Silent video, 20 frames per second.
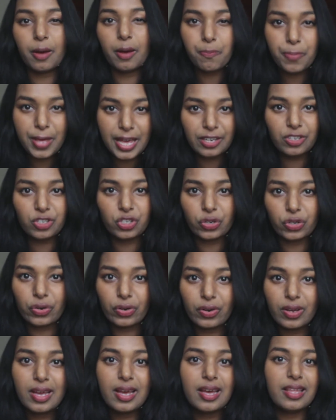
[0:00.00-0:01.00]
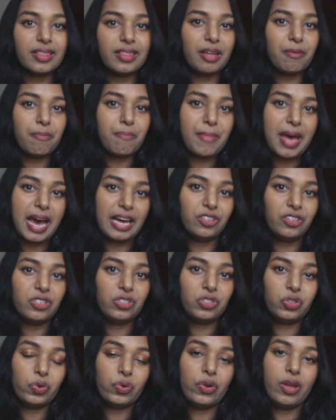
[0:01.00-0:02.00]
a picture that
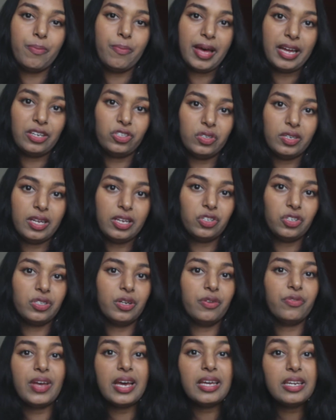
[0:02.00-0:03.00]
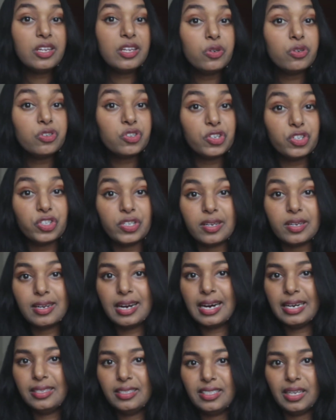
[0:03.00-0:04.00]
matches your imagination of any nutrition
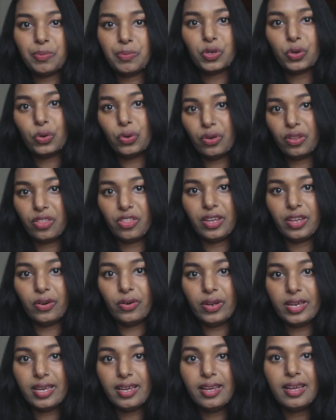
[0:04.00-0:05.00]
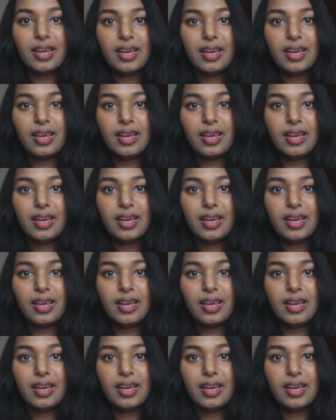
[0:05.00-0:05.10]
concept or theory,